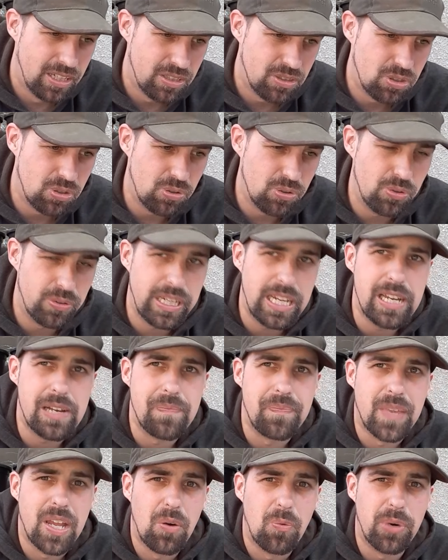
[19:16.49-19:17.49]
So yeah,
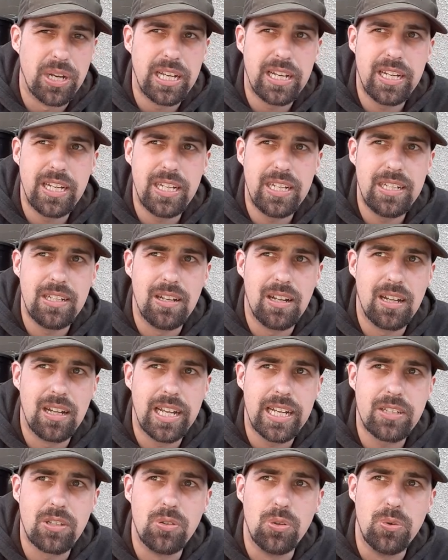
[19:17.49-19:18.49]
what I
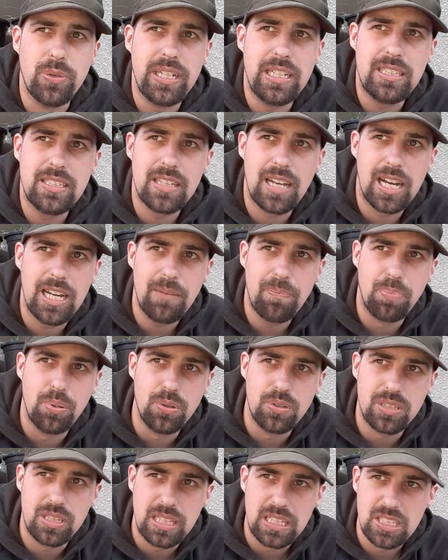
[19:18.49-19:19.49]
like to do is I
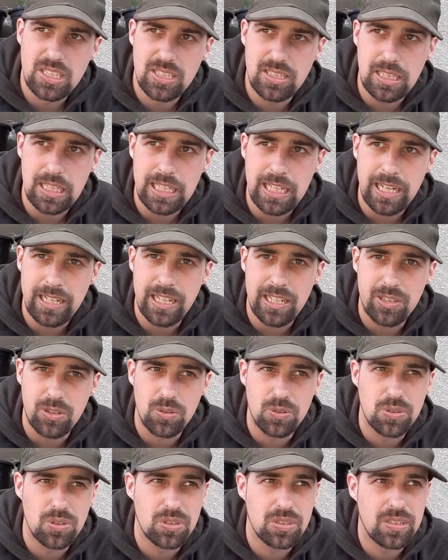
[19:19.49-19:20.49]
put stinging
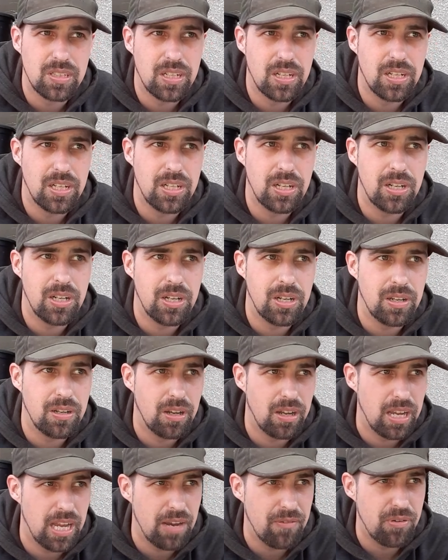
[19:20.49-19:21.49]
nettles uh,
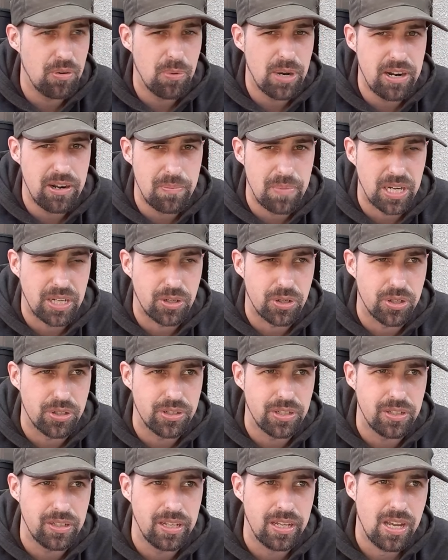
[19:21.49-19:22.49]
everywhere in my
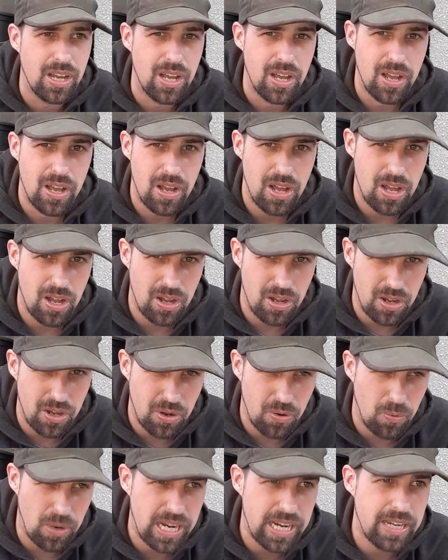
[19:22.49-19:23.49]
garden.
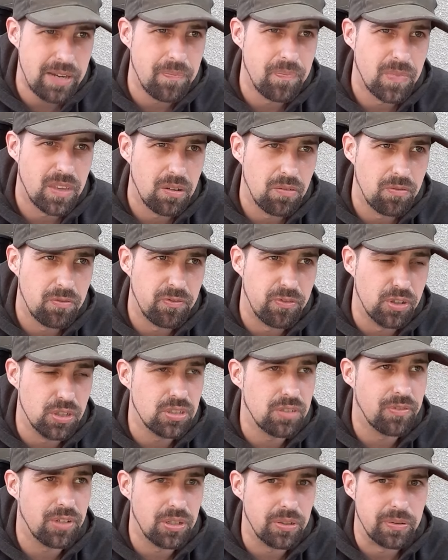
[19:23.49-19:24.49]
Uh, why?
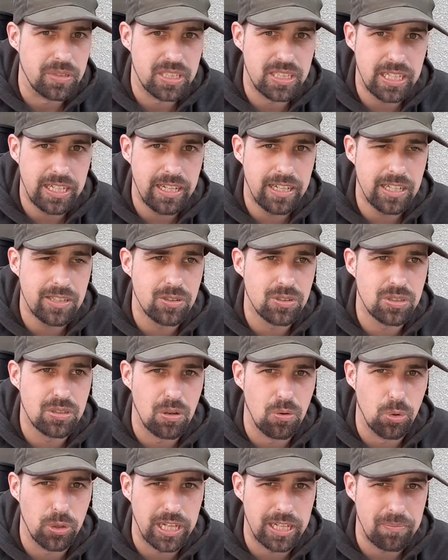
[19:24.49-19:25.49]
First of all, stinging nettles.
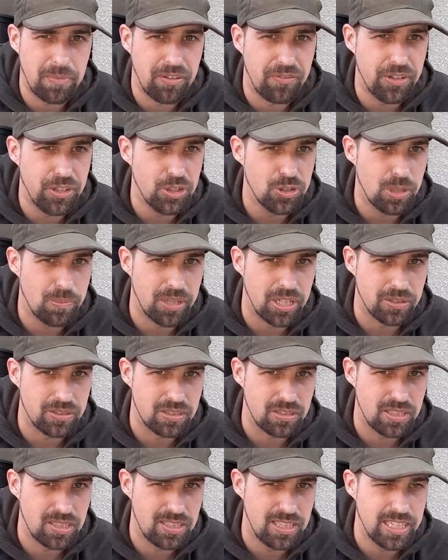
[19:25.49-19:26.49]
Look at my video about
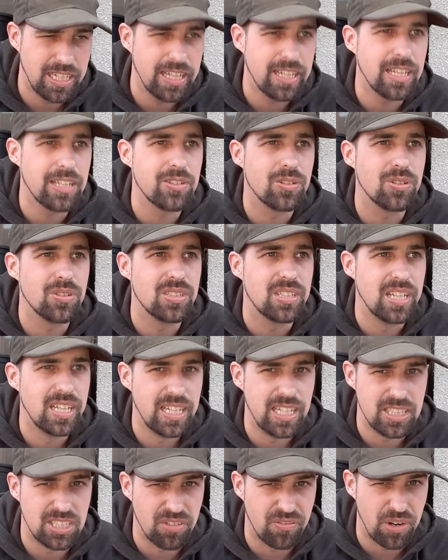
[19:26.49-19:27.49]
stinging nettles.
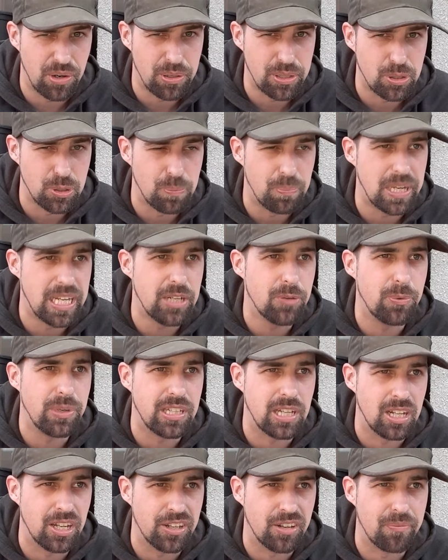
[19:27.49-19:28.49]
It's a very good plant with
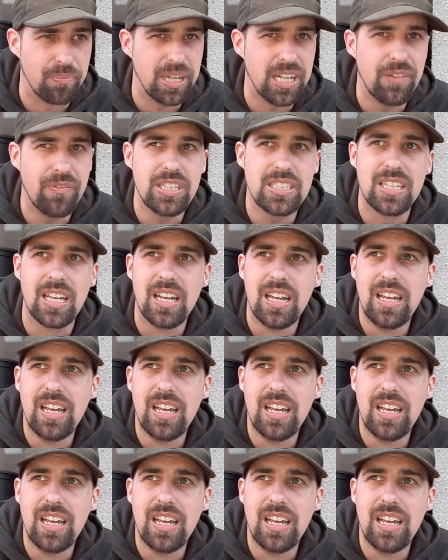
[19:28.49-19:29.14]
a lot of benefits.